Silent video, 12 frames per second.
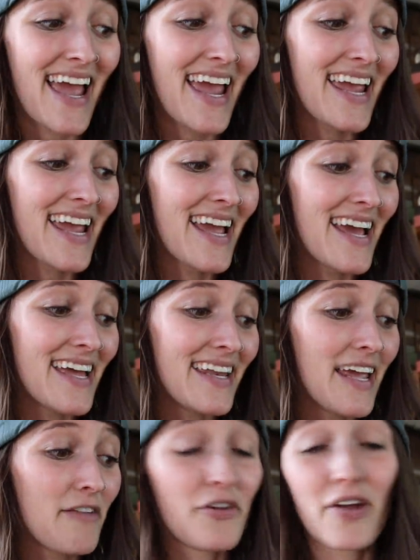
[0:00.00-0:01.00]
And
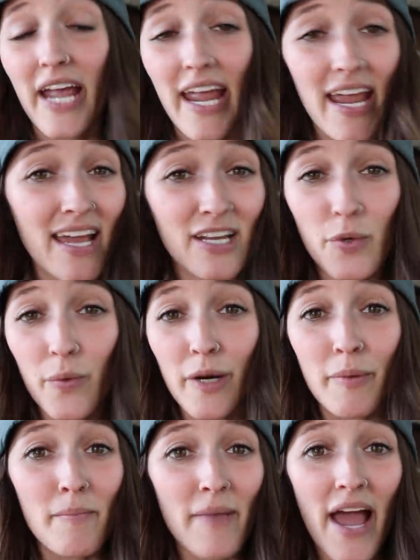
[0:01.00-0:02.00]
if you can't and you want to
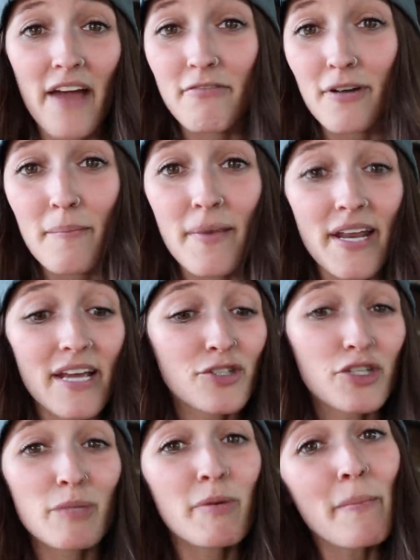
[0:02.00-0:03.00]
be mad for a minute,
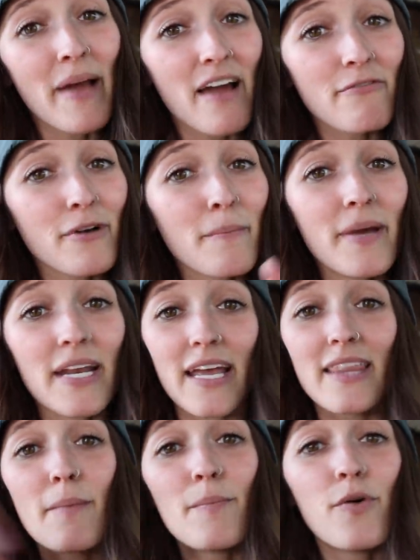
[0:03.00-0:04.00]
just be mad for a minute
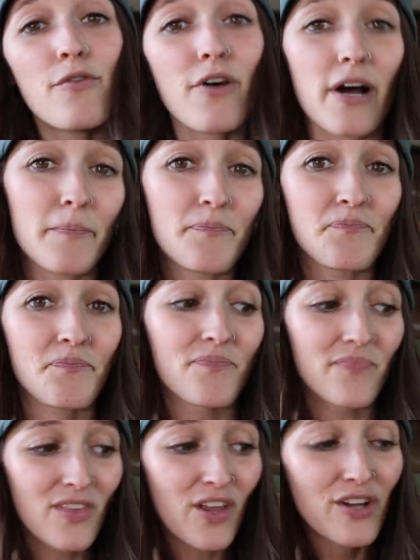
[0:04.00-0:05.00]
and then move on
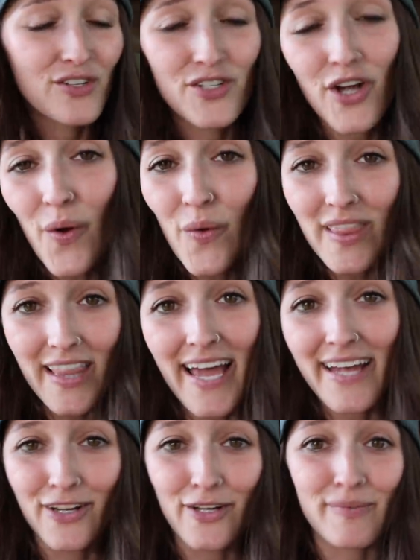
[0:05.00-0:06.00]
don't
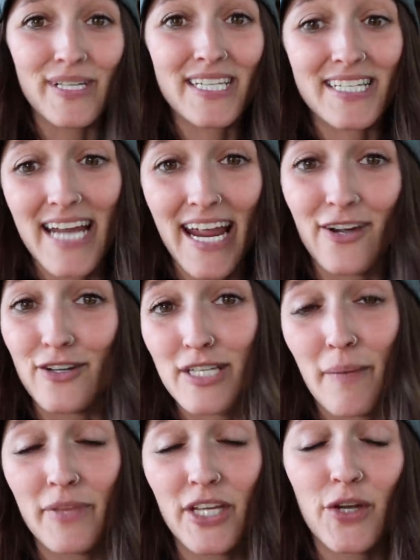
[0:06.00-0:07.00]
let your mistake or
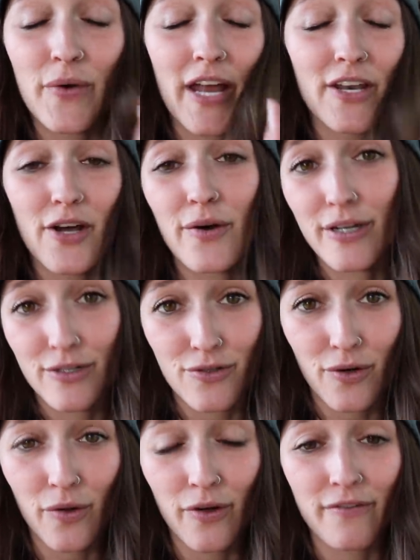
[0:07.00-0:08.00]
something you had no
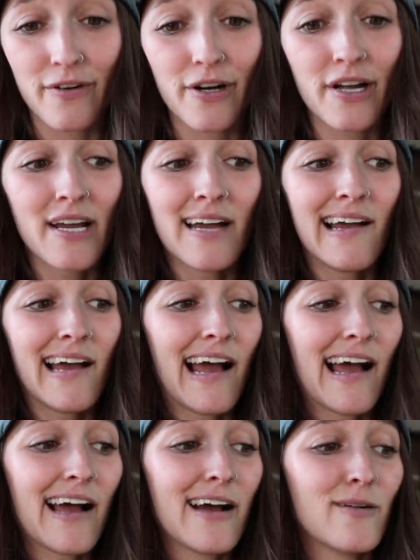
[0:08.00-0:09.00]
control over
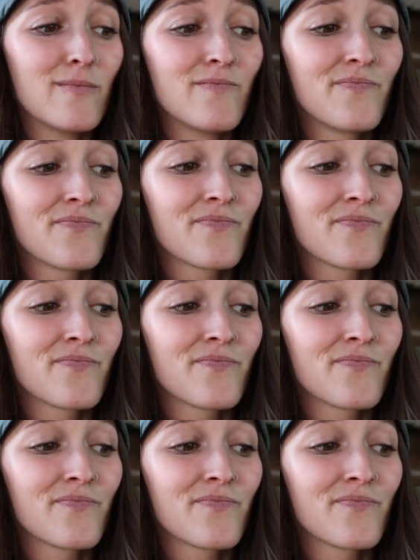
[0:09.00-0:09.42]
um,